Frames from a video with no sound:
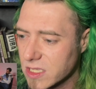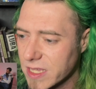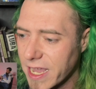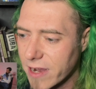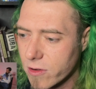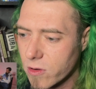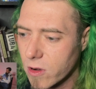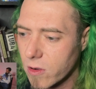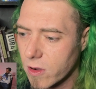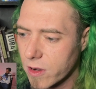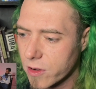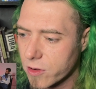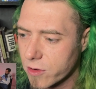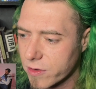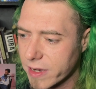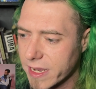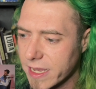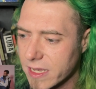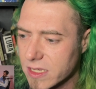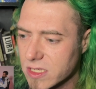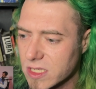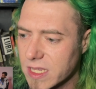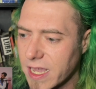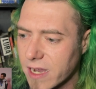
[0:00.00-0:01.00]
Necro
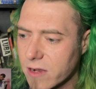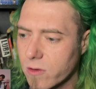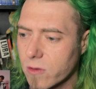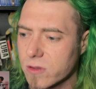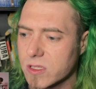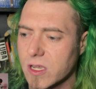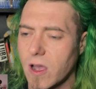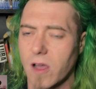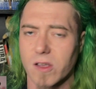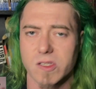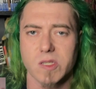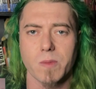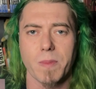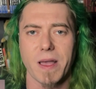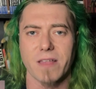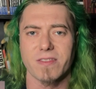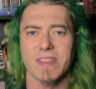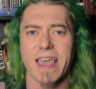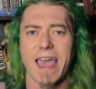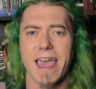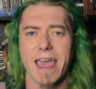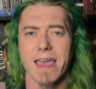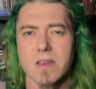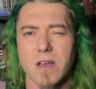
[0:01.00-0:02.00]
agrees. Necro talks about
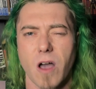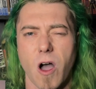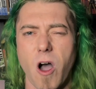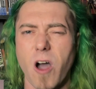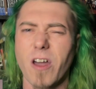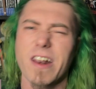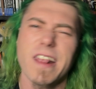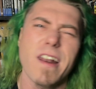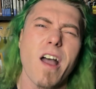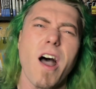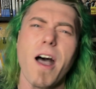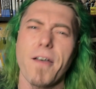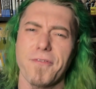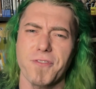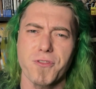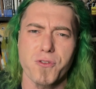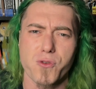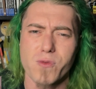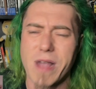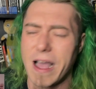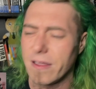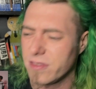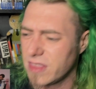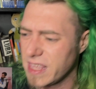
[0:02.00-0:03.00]
that on and off
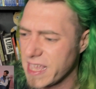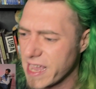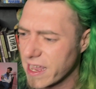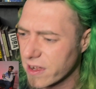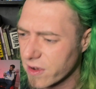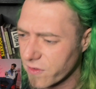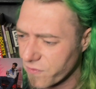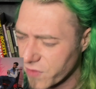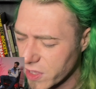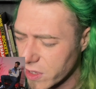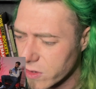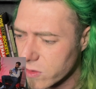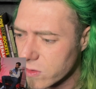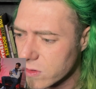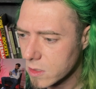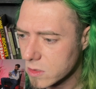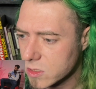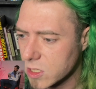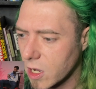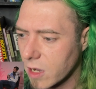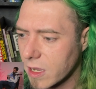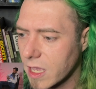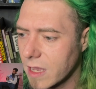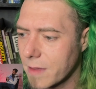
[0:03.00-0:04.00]
throughout the interview,
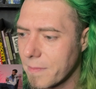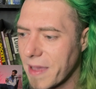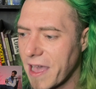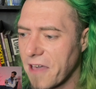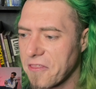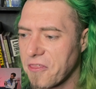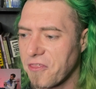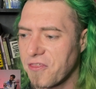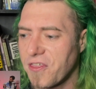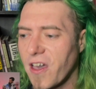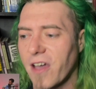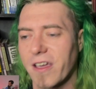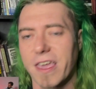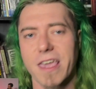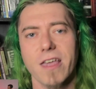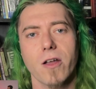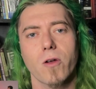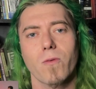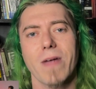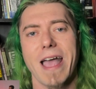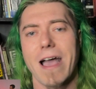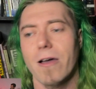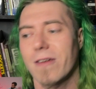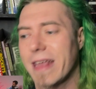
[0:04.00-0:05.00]
talking about thugging
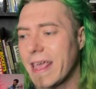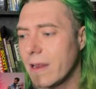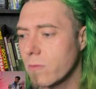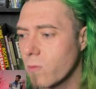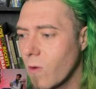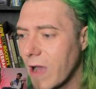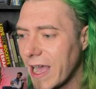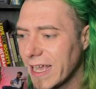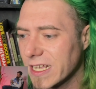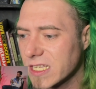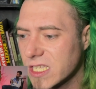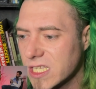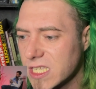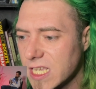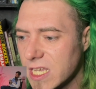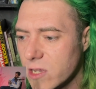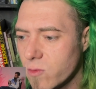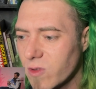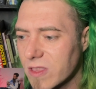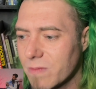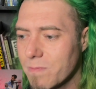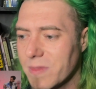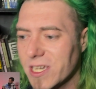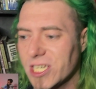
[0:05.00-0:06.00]
around NYC
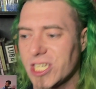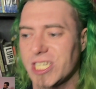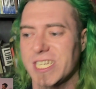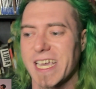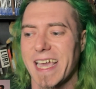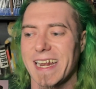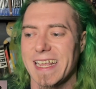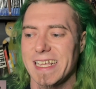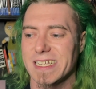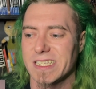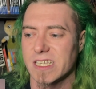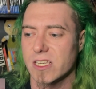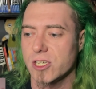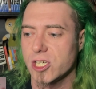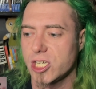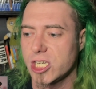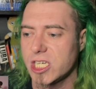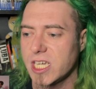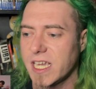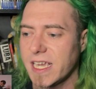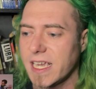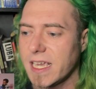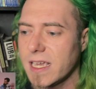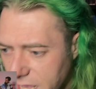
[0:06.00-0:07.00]
with machetes and
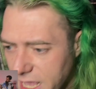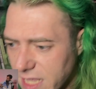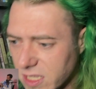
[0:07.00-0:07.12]
shit.